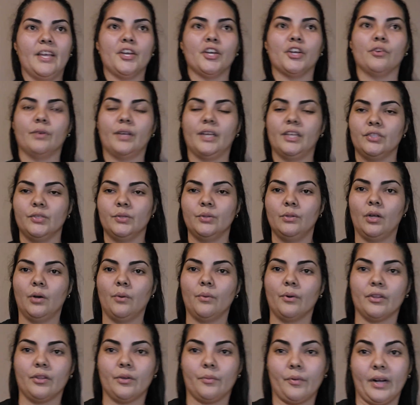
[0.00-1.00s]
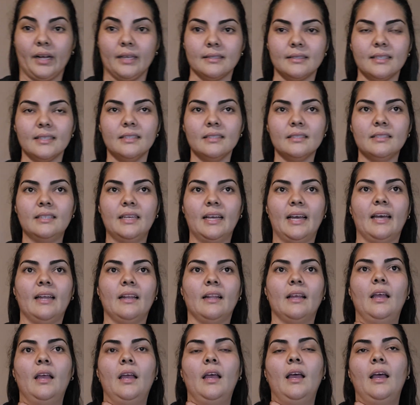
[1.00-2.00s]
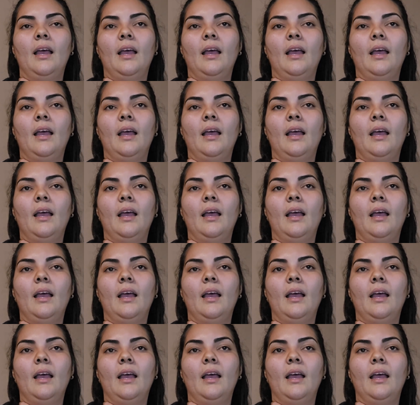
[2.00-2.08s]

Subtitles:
agree to lower the prices, yet